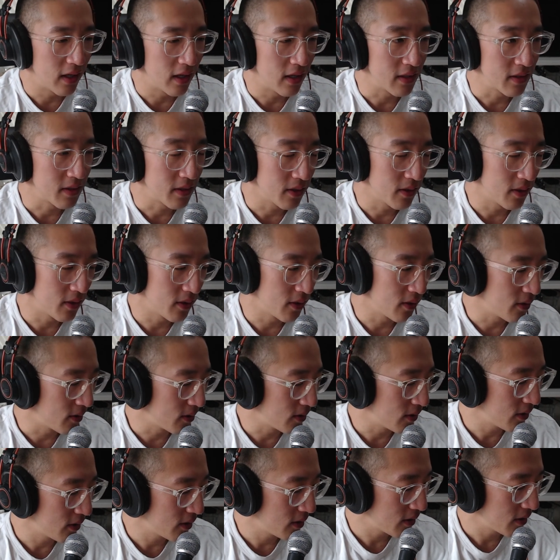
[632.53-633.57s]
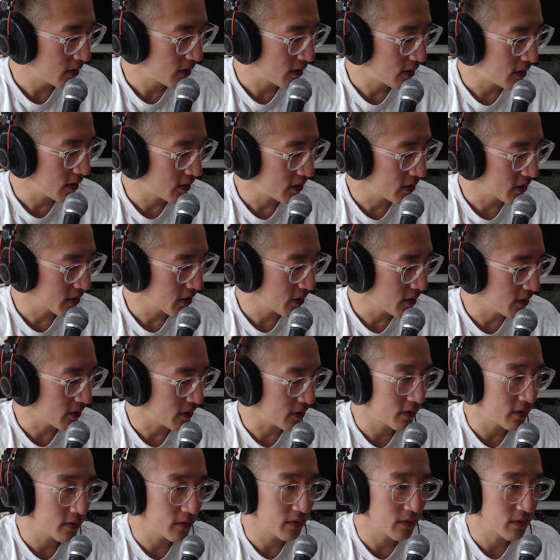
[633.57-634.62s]
So there you
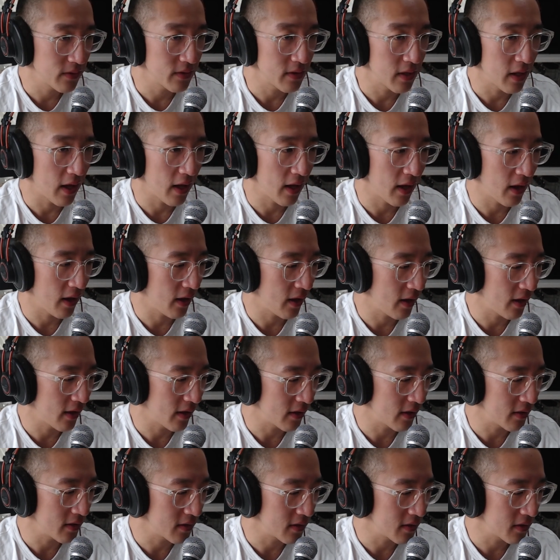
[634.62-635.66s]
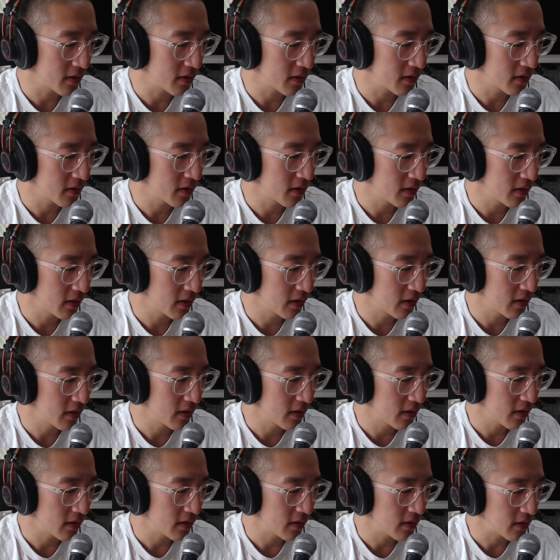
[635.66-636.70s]
go. And
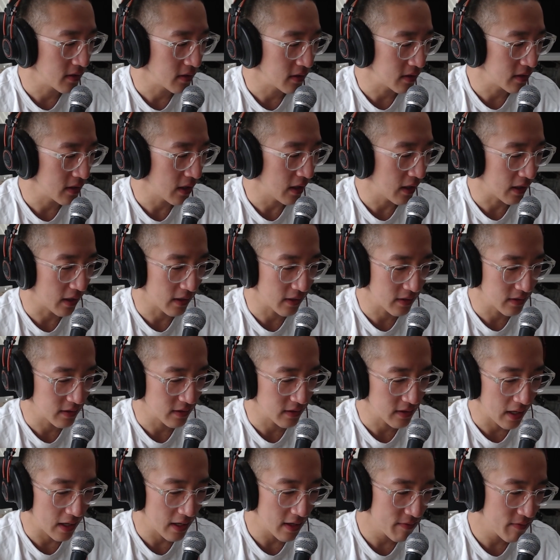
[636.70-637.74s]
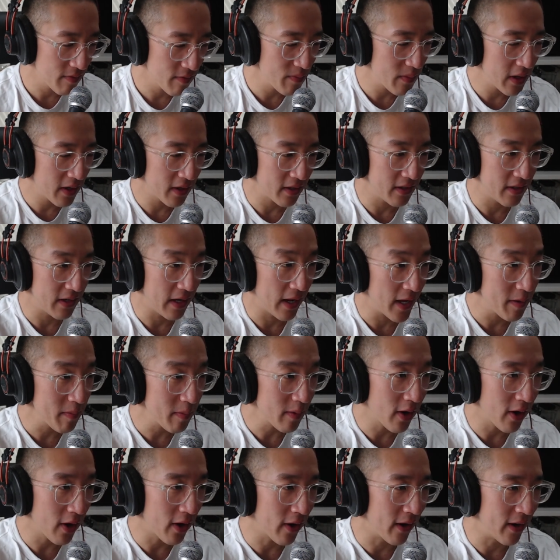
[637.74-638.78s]
yeah, I even made a name
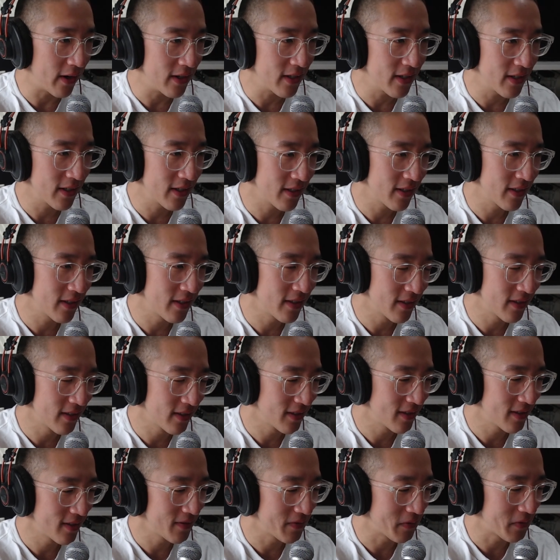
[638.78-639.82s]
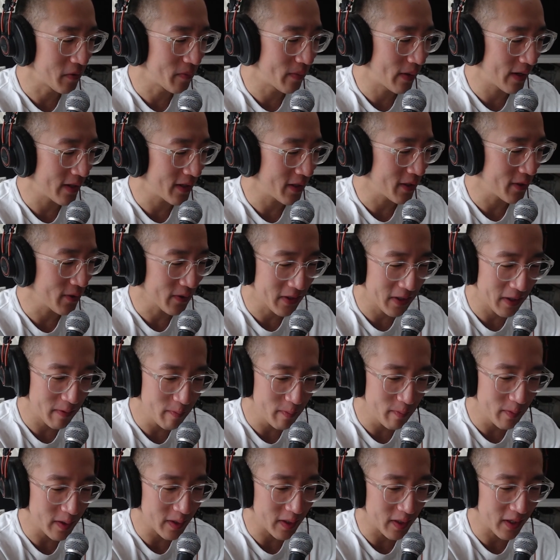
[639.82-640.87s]
card for my new
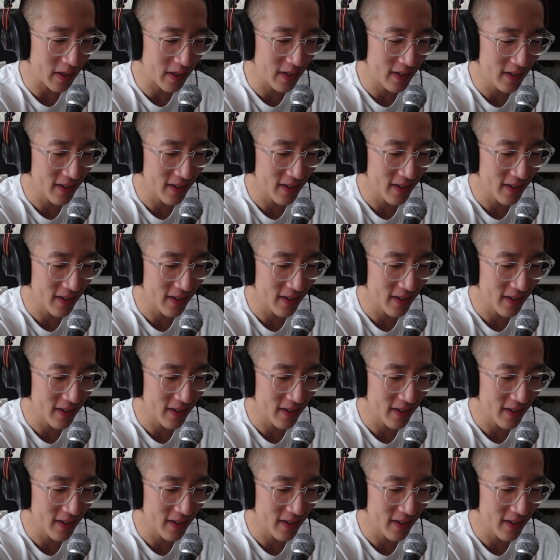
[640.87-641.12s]
company.